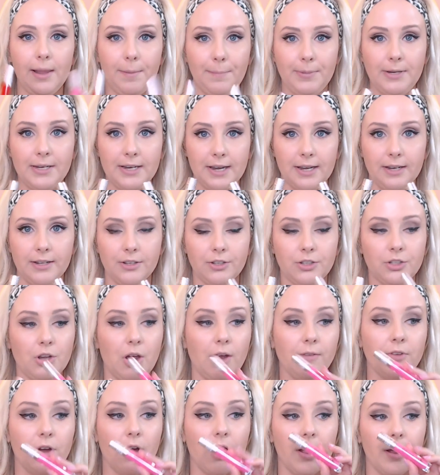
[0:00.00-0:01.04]
tints. So
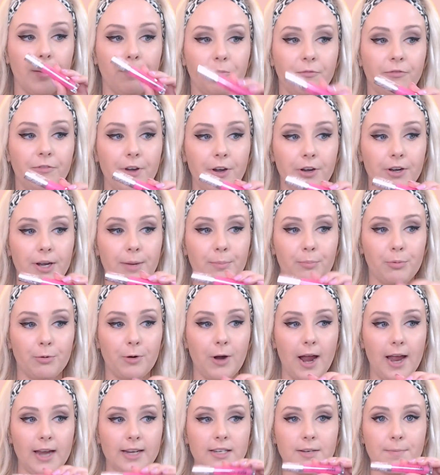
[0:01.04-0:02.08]
I've got a very
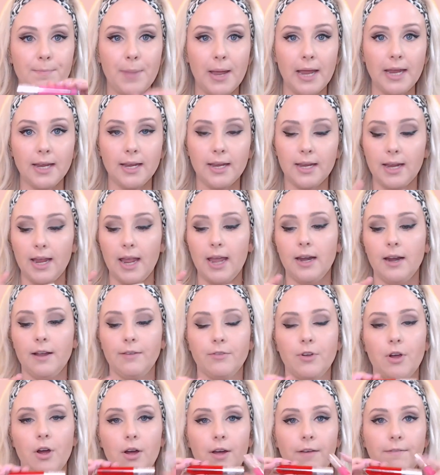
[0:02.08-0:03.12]
bright pink and I've
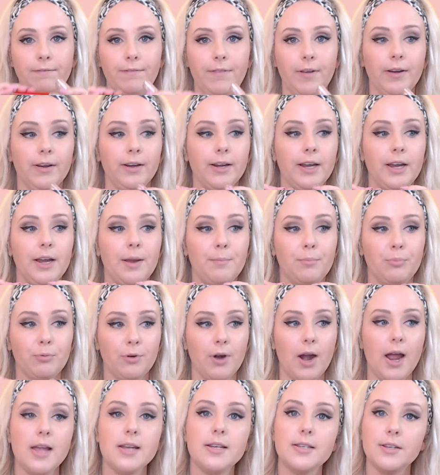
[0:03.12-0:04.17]
got a very
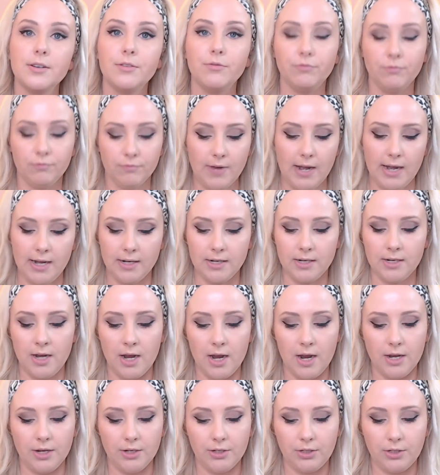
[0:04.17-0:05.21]
bright red.
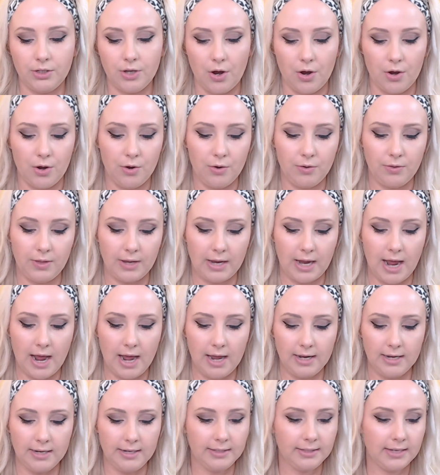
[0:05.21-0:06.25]
So the
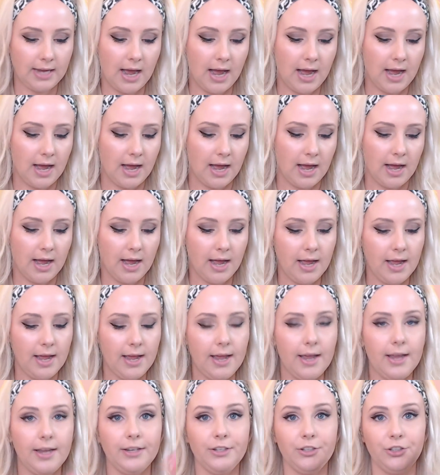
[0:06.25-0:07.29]
colors
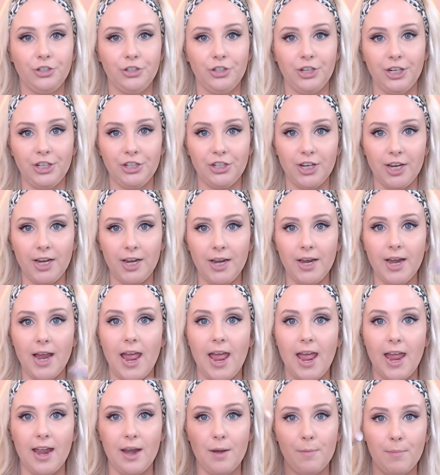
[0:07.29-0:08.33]
are Gigi
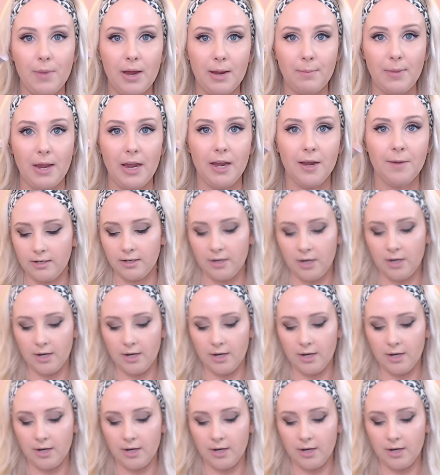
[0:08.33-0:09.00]
and Mimi.